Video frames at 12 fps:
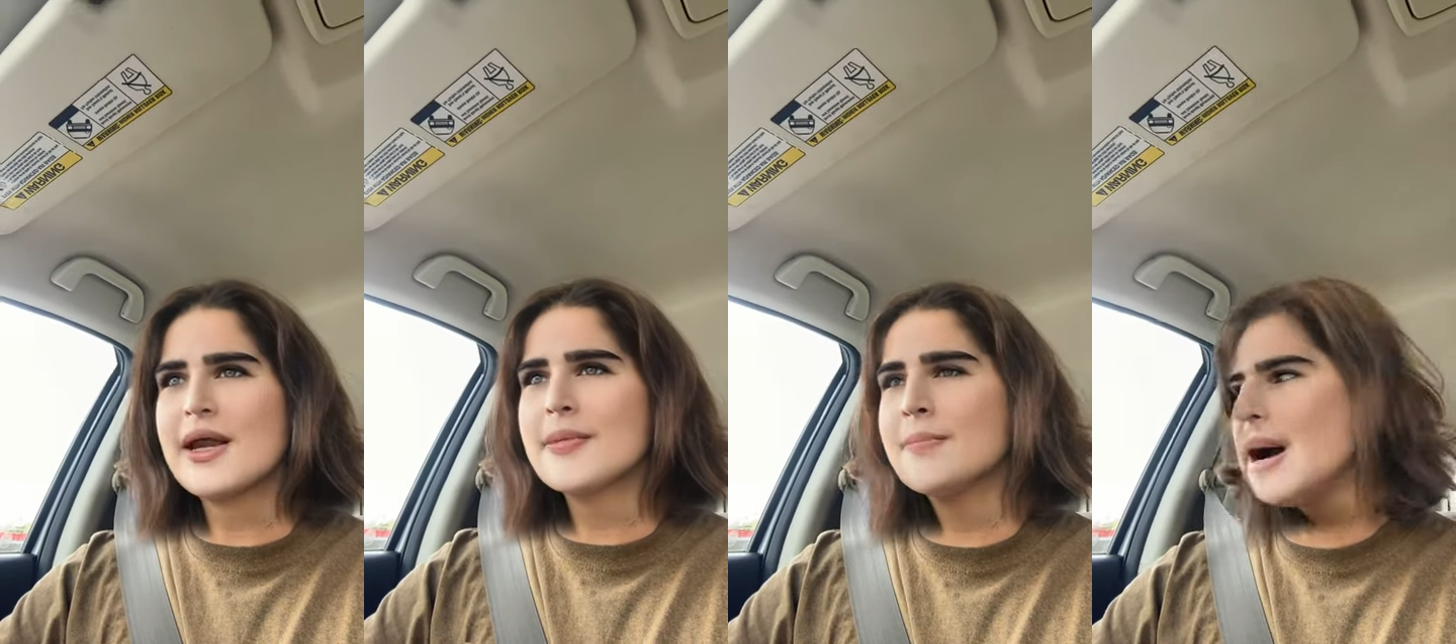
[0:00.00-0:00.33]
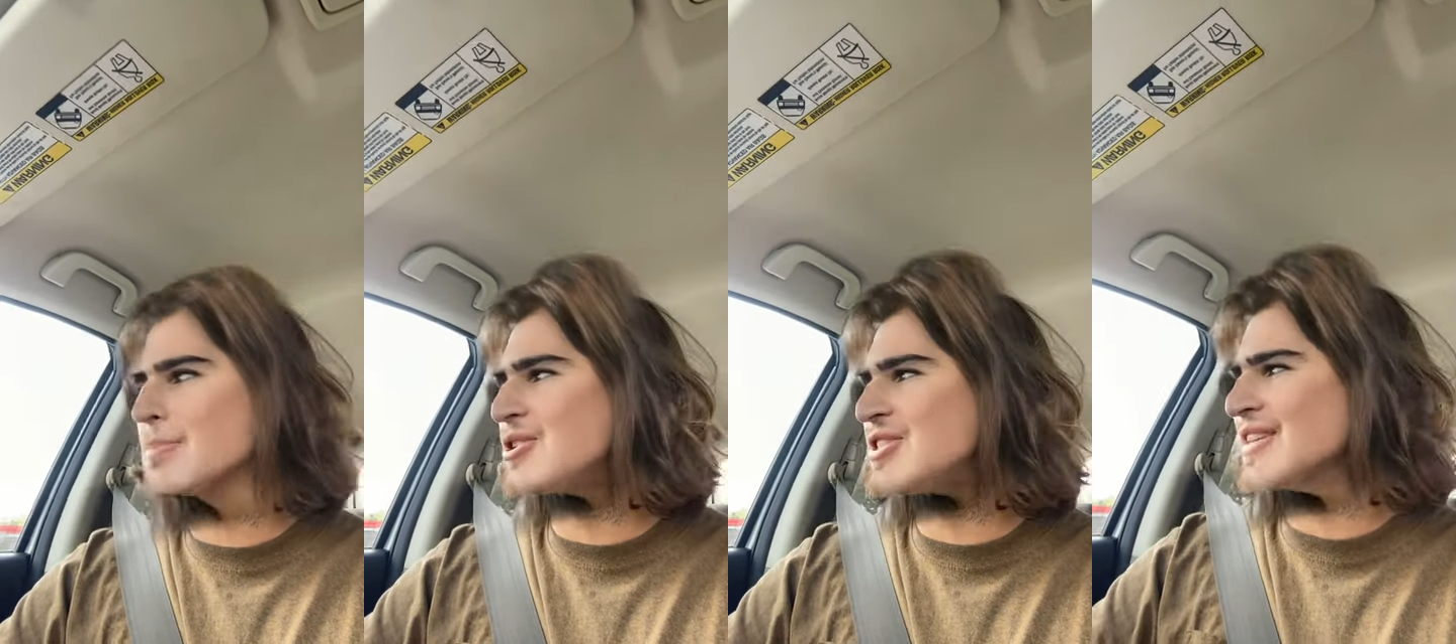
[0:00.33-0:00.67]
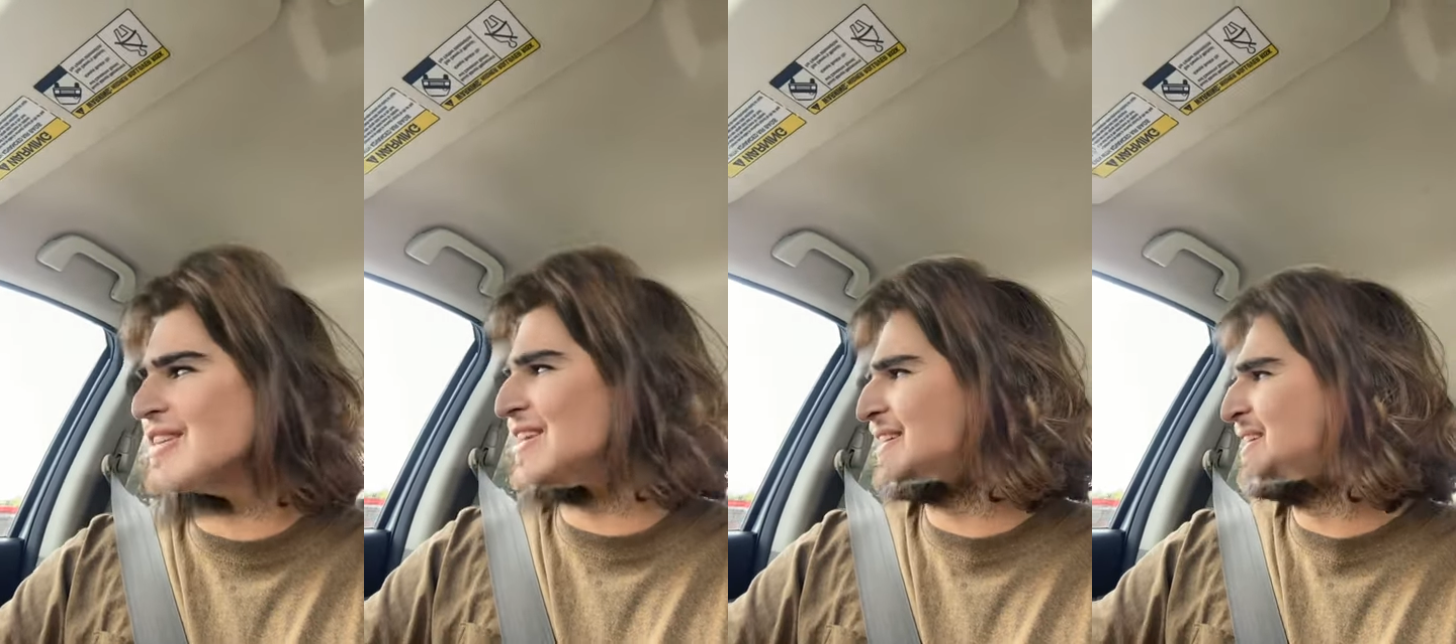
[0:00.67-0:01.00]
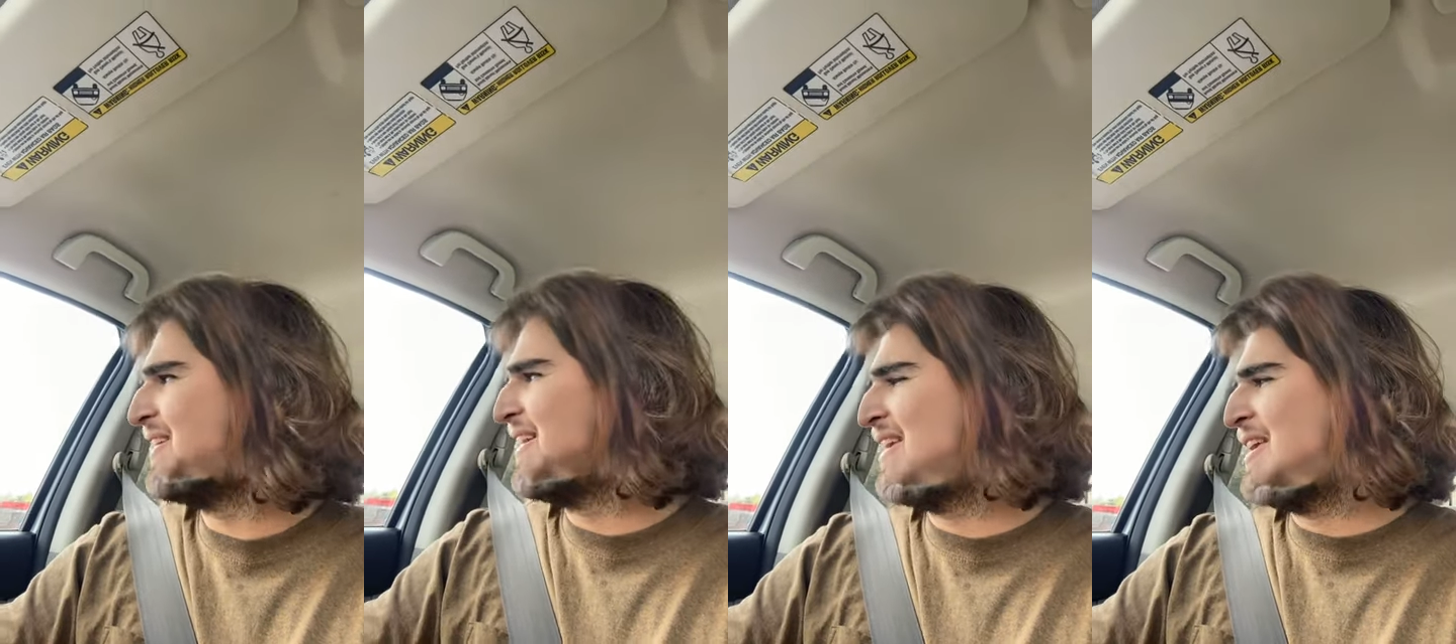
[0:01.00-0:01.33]
poppers in you,
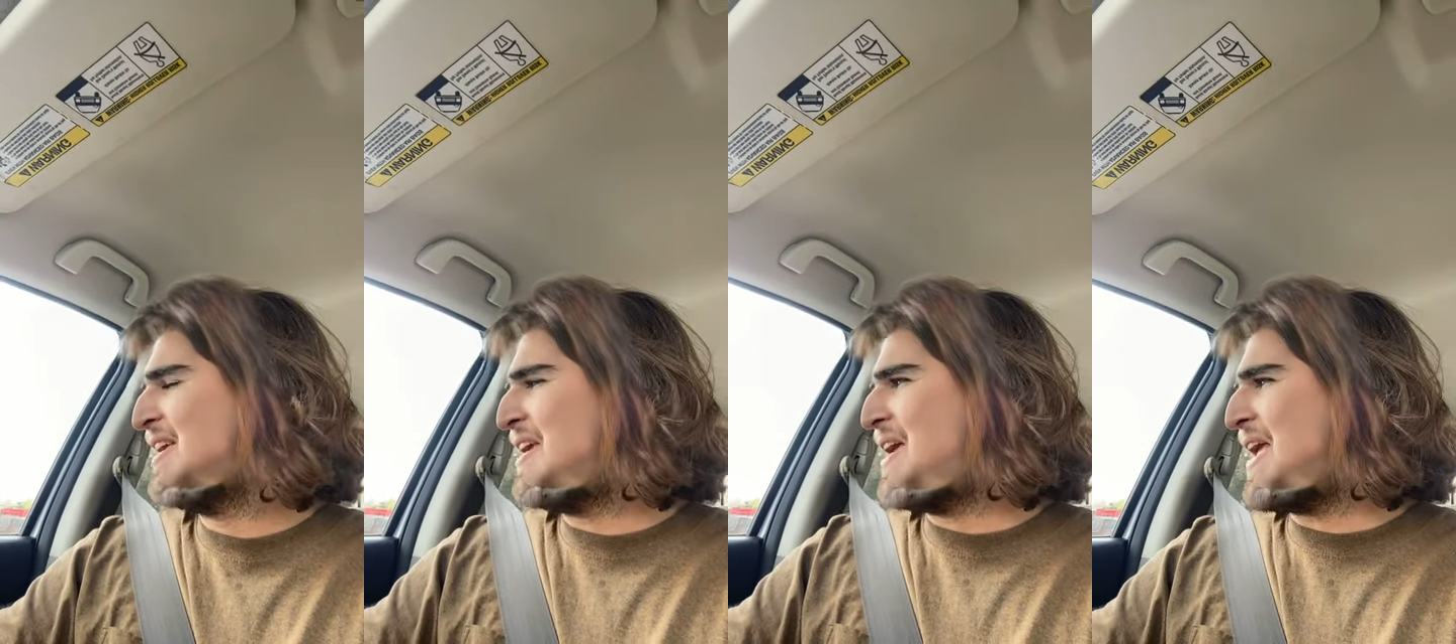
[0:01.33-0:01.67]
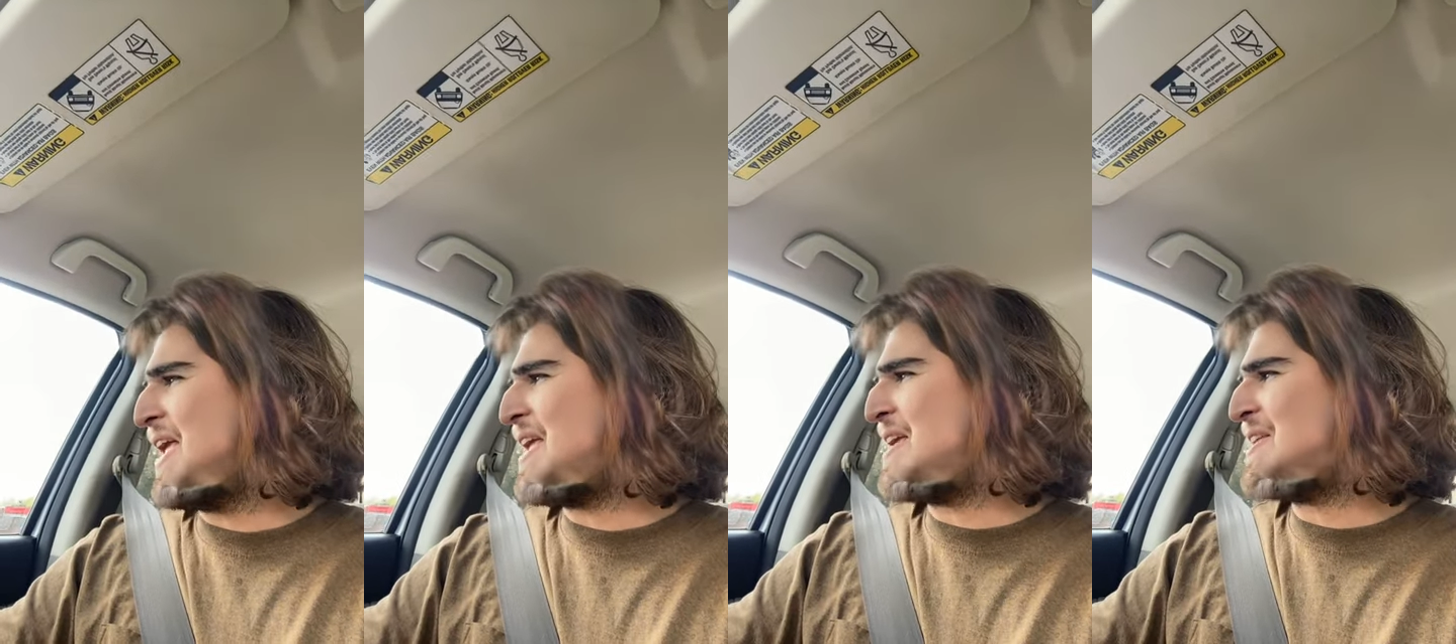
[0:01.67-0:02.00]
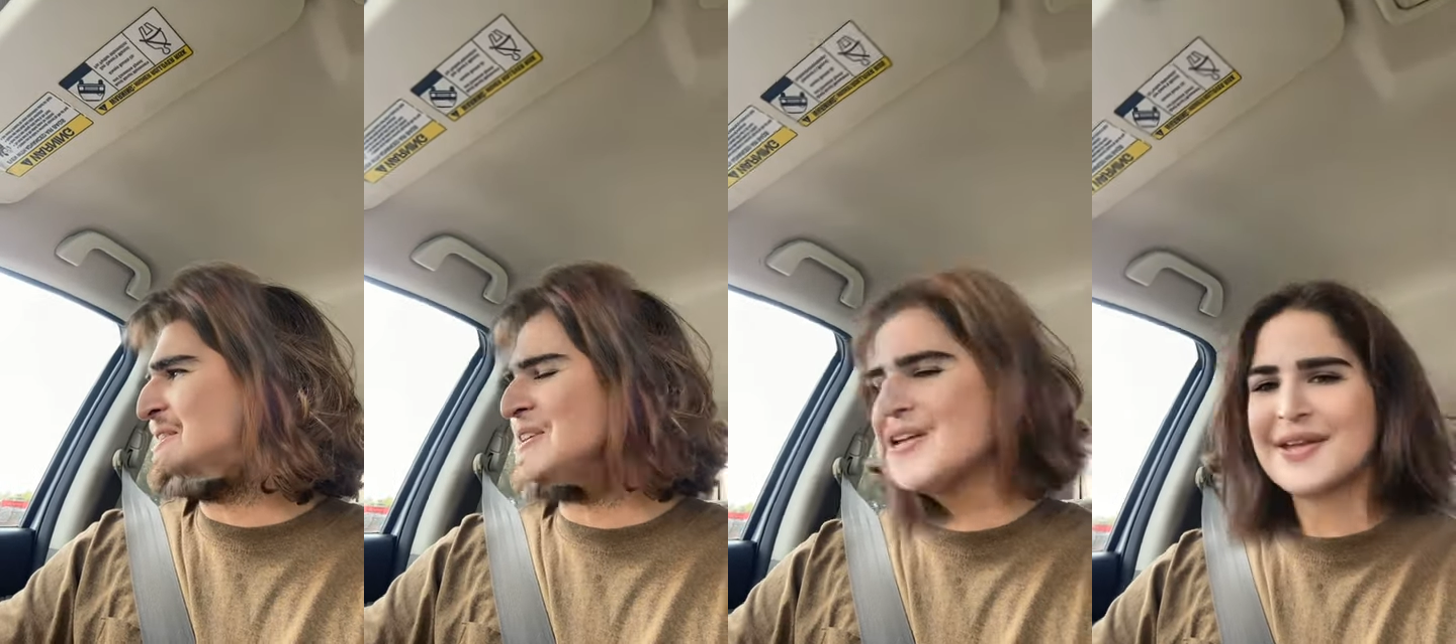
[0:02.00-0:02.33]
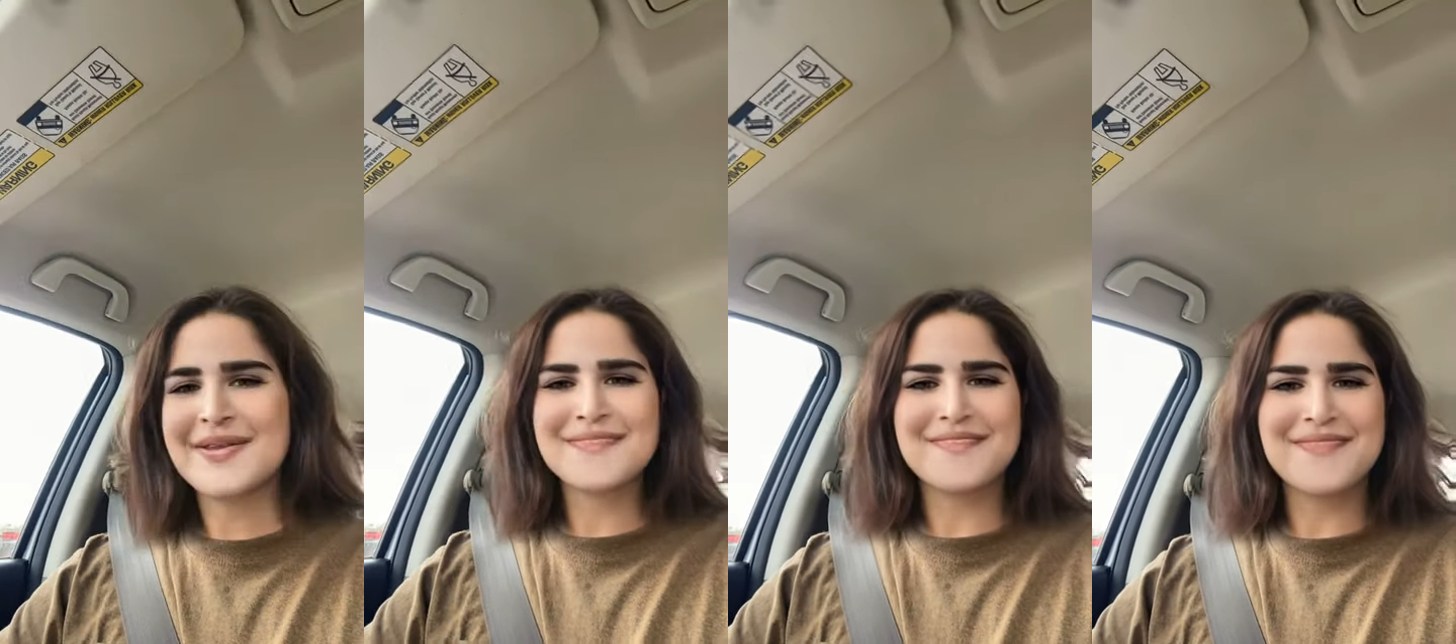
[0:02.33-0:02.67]
and
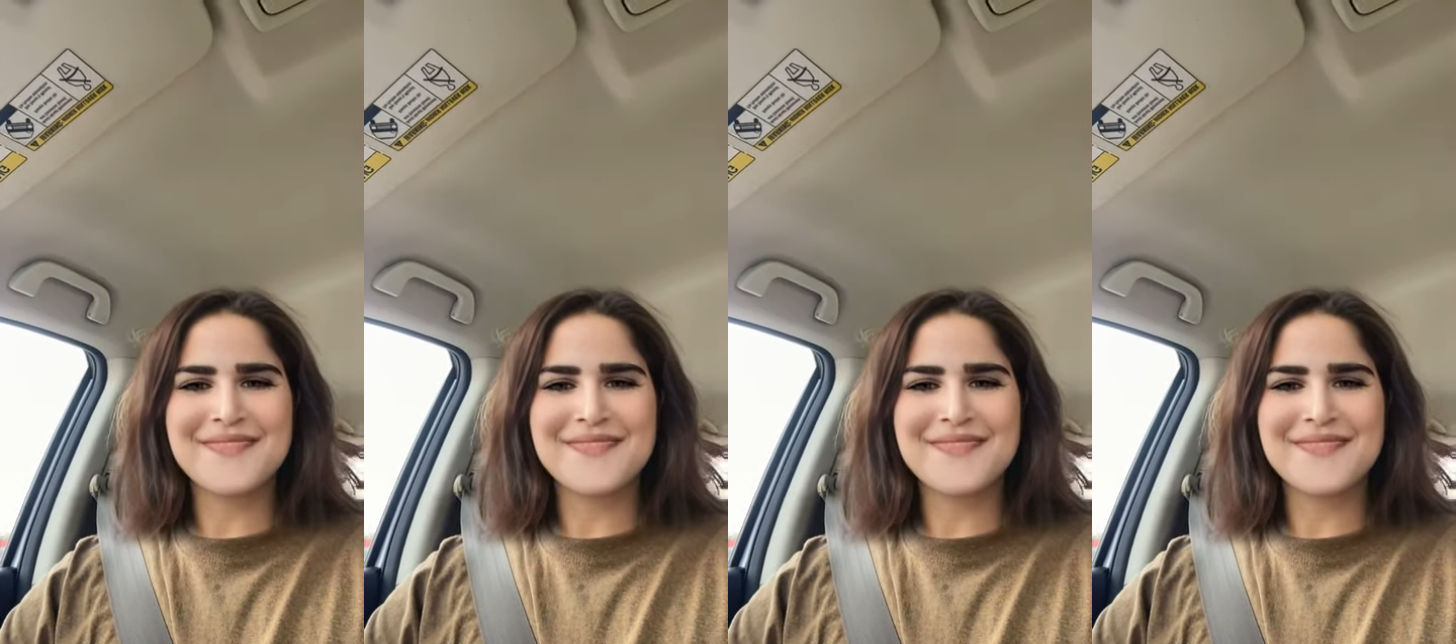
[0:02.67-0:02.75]
um,